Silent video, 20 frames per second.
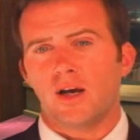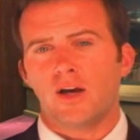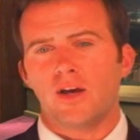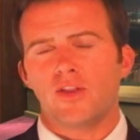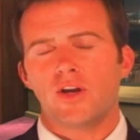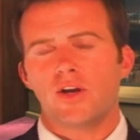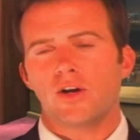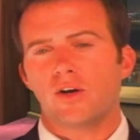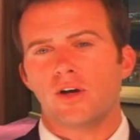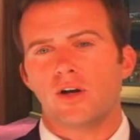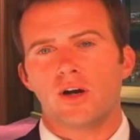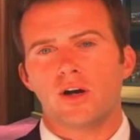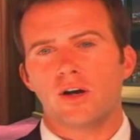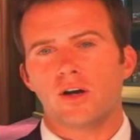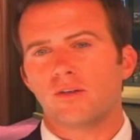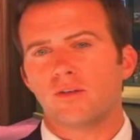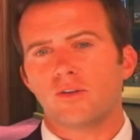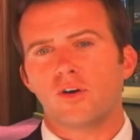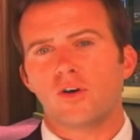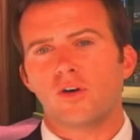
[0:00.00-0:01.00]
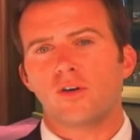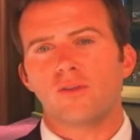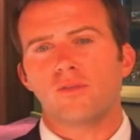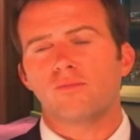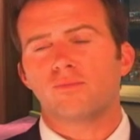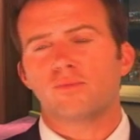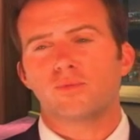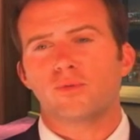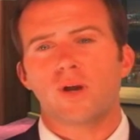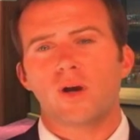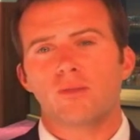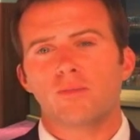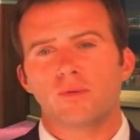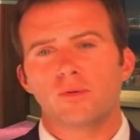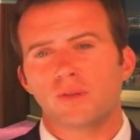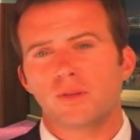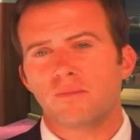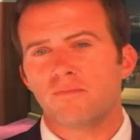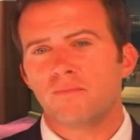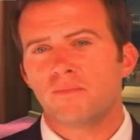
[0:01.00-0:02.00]
There are
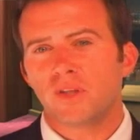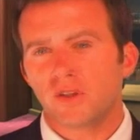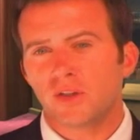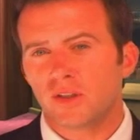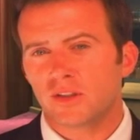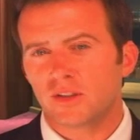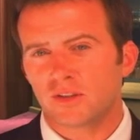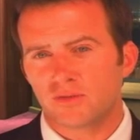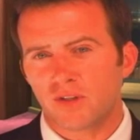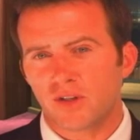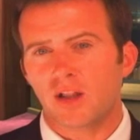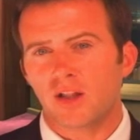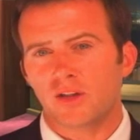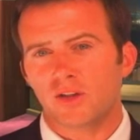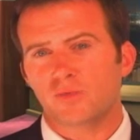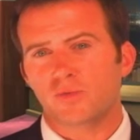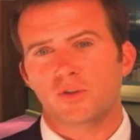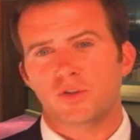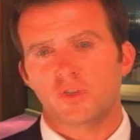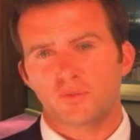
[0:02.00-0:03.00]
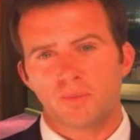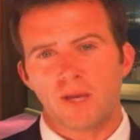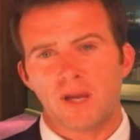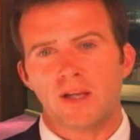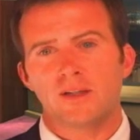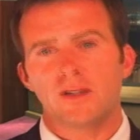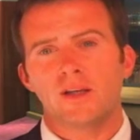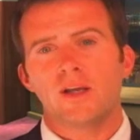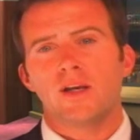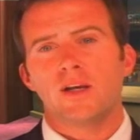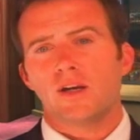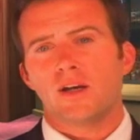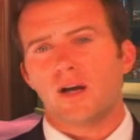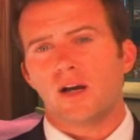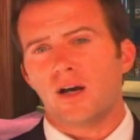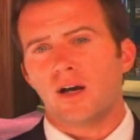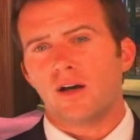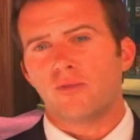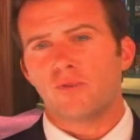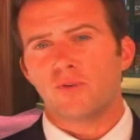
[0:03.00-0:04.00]
probably millions of dollars were spent
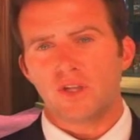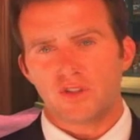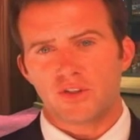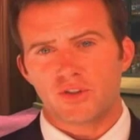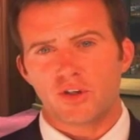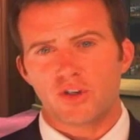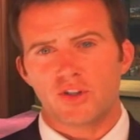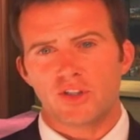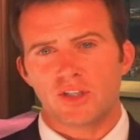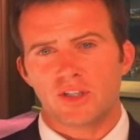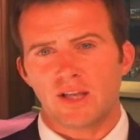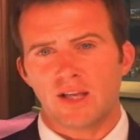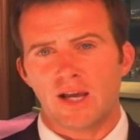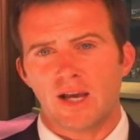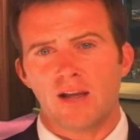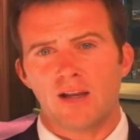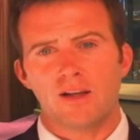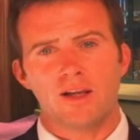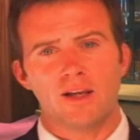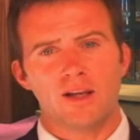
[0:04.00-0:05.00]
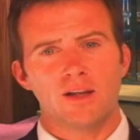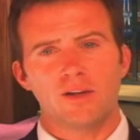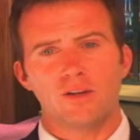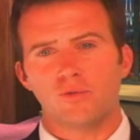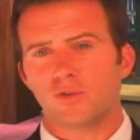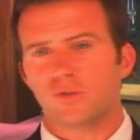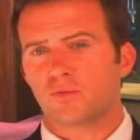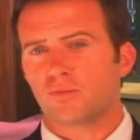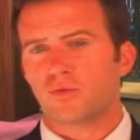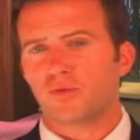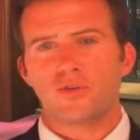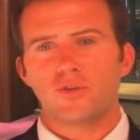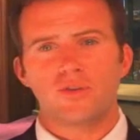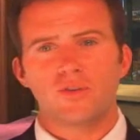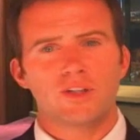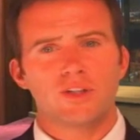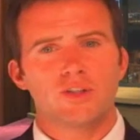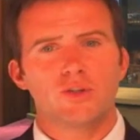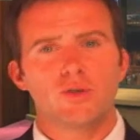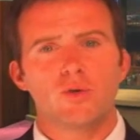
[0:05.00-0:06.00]
researching that, and it was
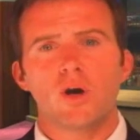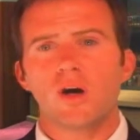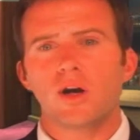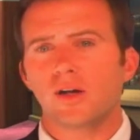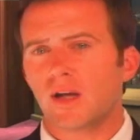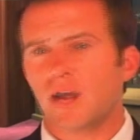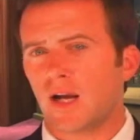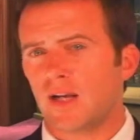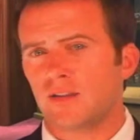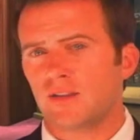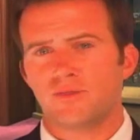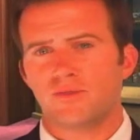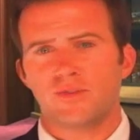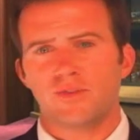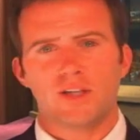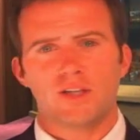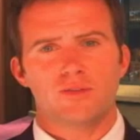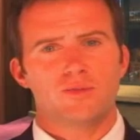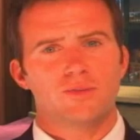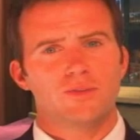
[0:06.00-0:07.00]
proven to do all kinds of things.